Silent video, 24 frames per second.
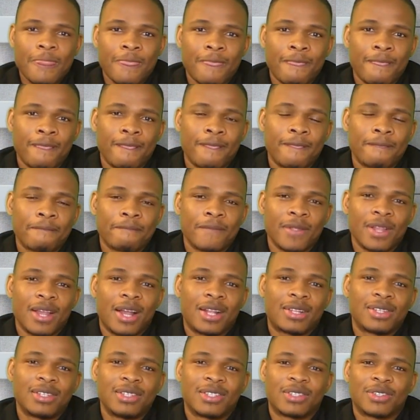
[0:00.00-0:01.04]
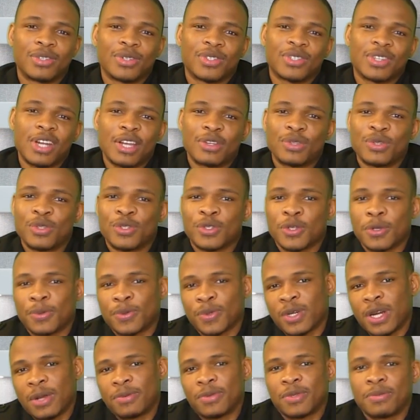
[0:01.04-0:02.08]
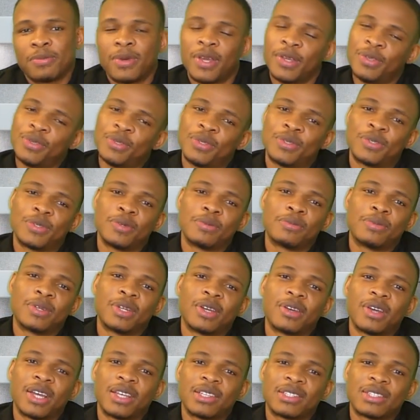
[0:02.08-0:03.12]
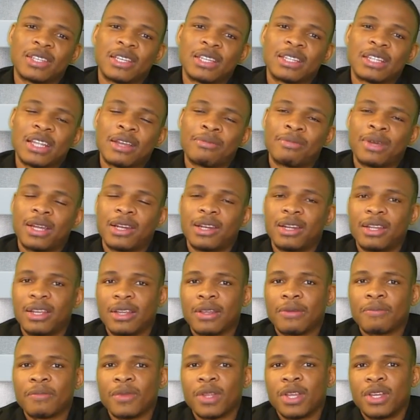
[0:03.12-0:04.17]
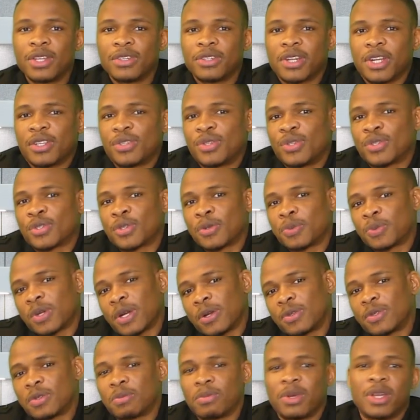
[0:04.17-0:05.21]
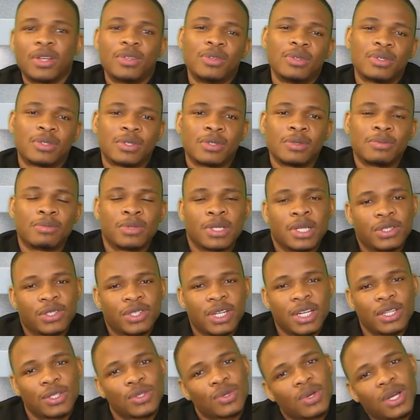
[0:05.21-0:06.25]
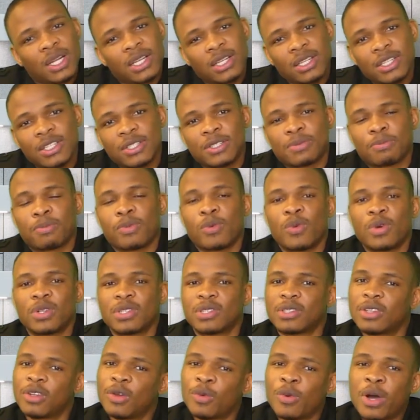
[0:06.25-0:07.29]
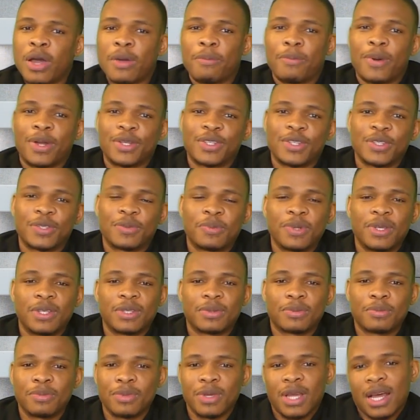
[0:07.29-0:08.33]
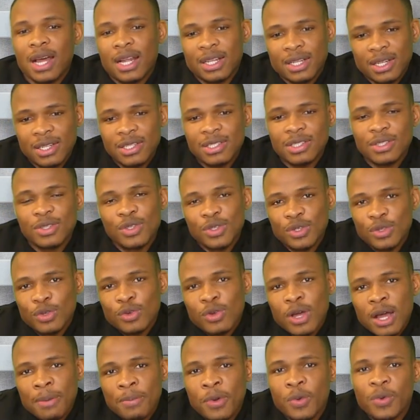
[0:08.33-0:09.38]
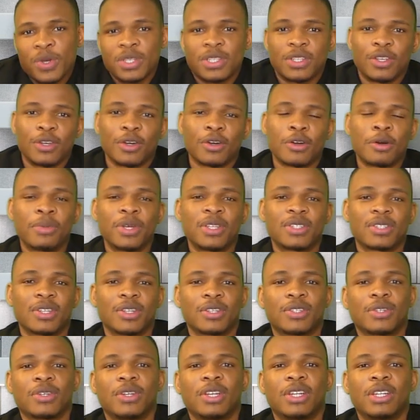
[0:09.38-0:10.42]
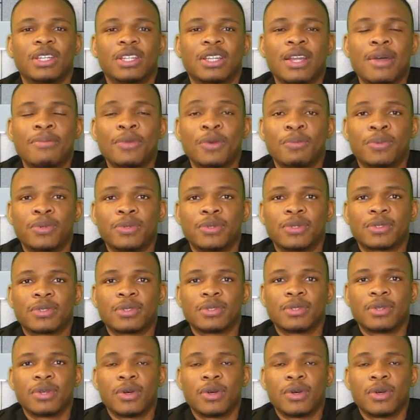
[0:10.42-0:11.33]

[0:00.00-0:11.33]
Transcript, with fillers: Mm -mm. At least just try to subscribe to my YouTube now. I sent her my link. Try to subscribe to my YouTube now. Try to at least once in a while participate. I mean, at least you know I'm always in your comment section anytime you post.